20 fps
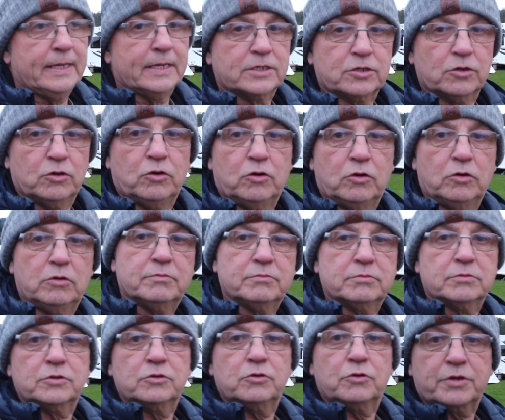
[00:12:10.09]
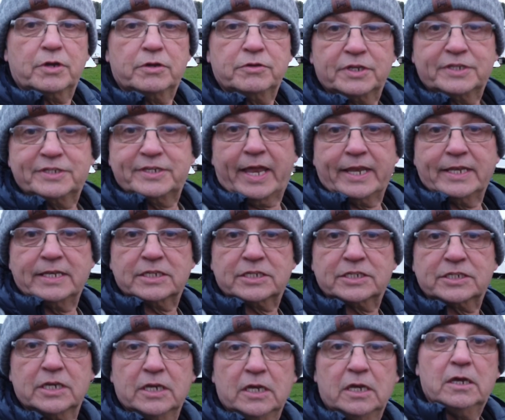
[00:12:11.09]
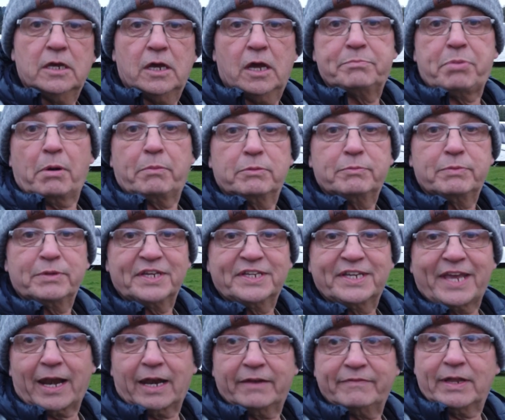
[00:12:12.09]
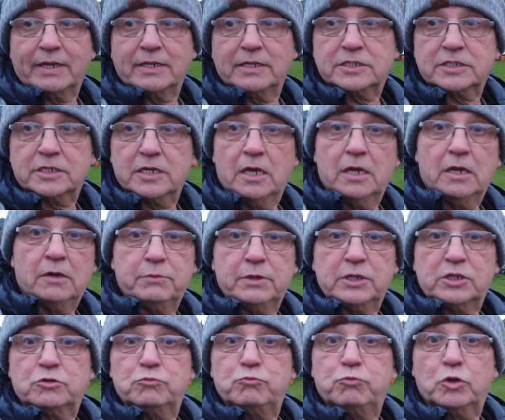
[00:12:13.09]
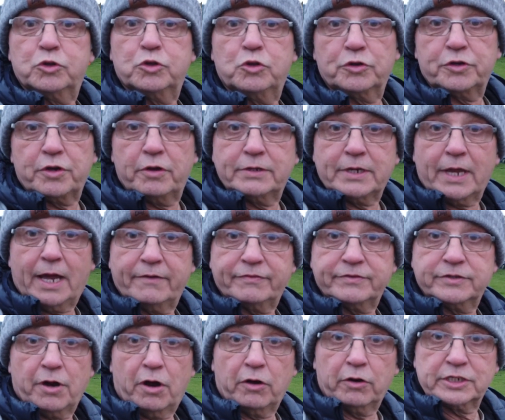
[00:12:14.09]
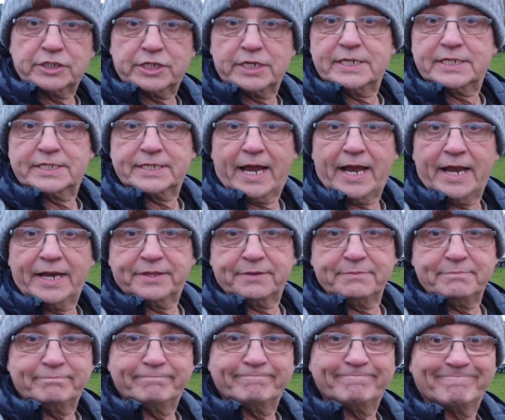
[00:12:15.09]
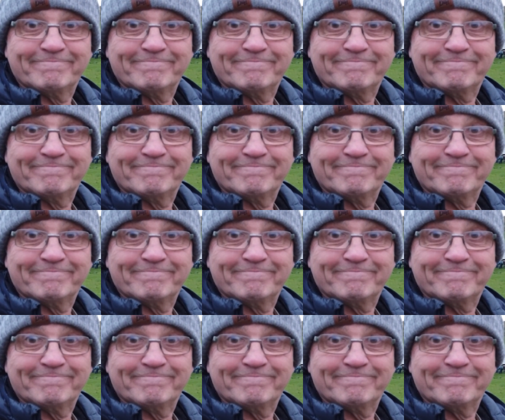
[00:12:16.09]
So no doubt the tents are probably with the caravans, which will no doubt have toilets inside them.